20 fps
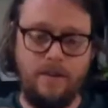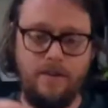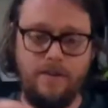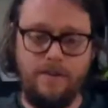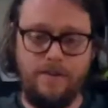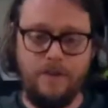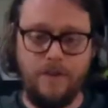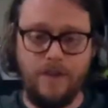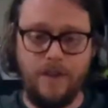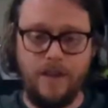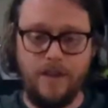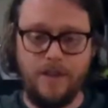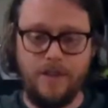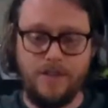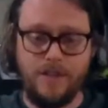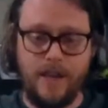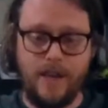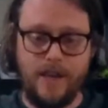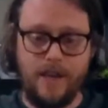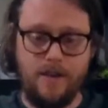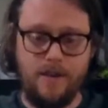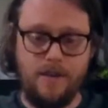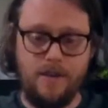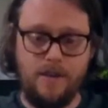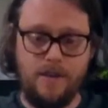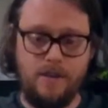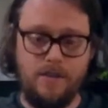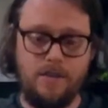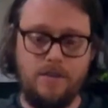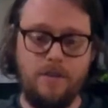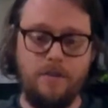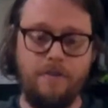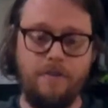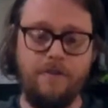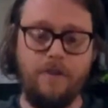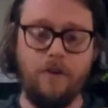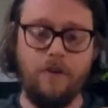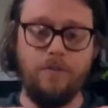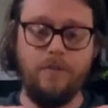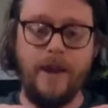for the other side. So
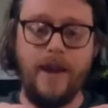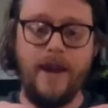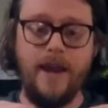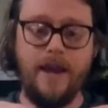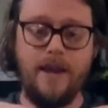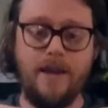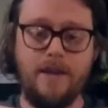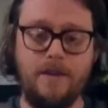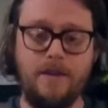fold back,